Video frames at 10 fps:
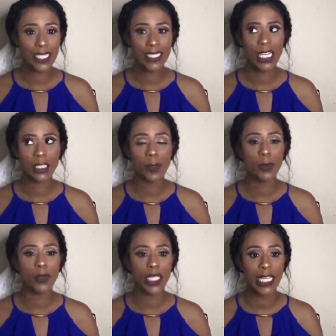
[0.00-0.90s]
It takes
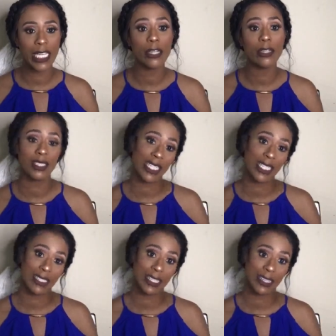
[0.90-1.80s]
people years to get
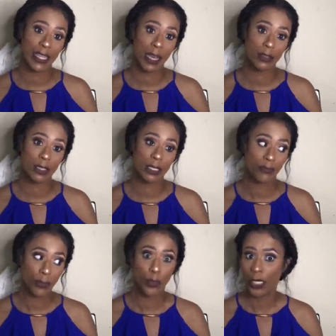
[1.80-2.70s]
to 10,000,
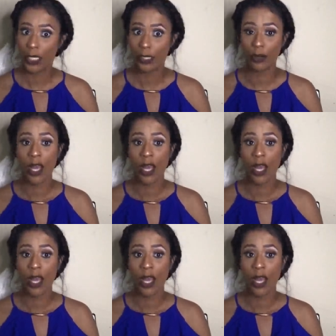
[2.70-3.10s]
for real.